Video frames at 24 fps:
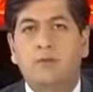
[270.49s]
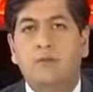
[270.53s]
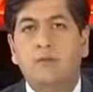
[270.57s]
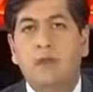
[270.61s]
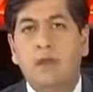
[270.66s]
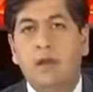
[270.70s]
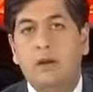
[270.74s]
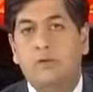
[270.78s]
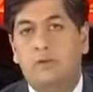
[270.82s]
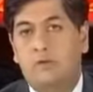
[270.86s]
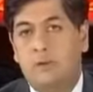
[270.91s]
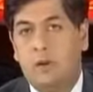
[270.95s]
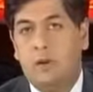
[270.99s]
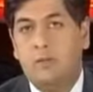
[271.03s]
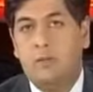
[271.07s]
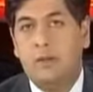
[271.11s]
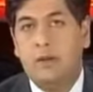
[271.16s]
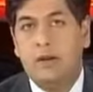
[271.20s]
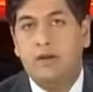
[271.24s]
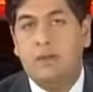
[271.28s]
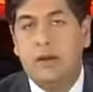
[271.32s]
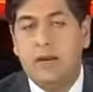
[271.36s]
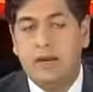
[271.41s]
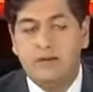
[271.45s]
we'll
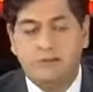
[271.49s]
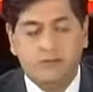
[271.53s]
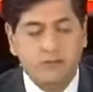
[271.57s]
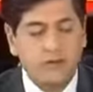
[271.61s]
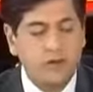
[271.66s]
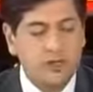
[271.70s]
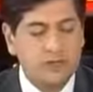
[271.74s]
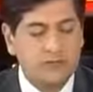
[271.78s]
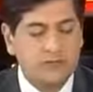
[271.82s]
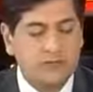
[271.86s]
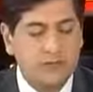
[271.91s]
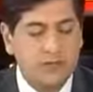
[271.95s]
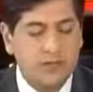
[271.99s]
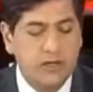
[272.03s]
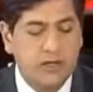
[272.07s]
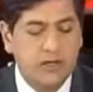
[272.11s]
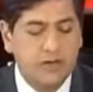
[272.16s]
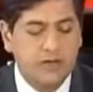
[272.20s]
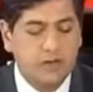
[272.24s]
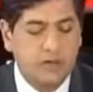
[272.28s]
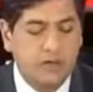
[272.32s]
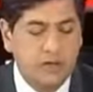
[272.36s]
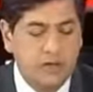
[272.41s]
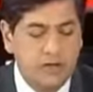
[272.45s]
wait, of course, for the
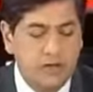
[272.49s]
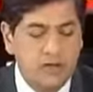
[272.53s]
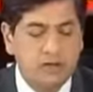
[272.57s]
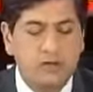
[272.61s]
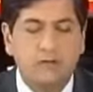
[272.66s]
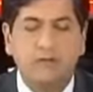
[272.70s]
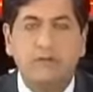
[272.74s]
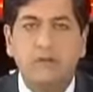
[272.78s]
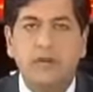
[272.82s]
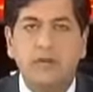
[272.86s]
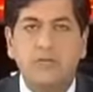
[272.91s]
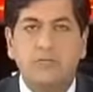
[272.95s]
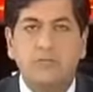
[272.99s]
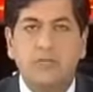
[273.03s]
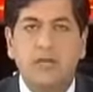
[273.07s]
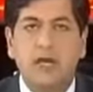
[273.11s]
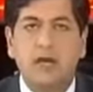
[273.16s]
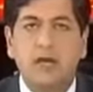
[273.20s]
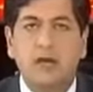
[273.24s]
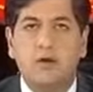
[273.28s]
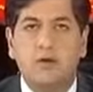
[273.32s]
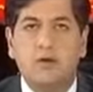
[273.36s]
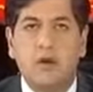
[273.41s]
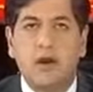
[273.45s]
authorities to finish
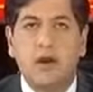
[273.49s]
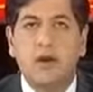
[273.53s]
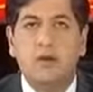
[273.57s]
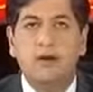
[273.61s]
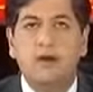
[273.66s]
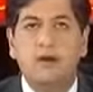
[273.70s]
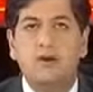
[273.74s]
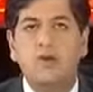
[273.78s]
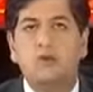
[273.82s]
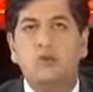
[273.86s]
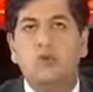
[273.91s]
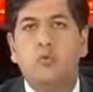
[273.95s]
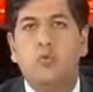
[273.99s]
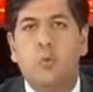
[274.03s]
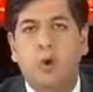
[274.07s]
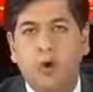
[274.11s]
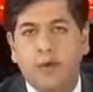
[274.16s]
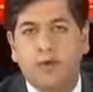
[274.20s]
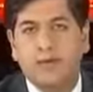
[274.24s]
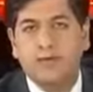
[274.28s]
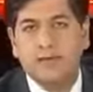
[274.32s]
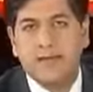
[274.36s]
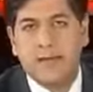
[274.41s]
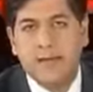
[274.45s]
their inquiry into
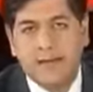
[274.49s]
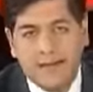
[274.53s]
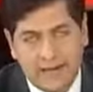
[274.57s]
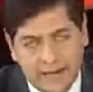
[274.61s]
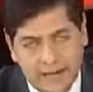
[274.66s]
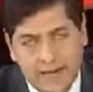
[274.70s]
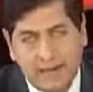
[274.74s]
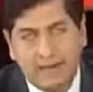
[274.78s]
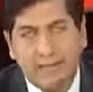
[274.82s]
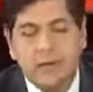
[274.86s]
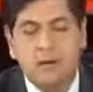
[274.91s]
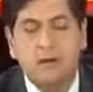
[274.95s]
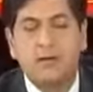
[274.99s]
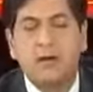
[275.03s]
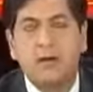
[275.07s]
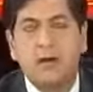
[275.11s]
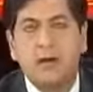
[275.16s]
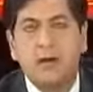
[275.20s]
what exactly happened.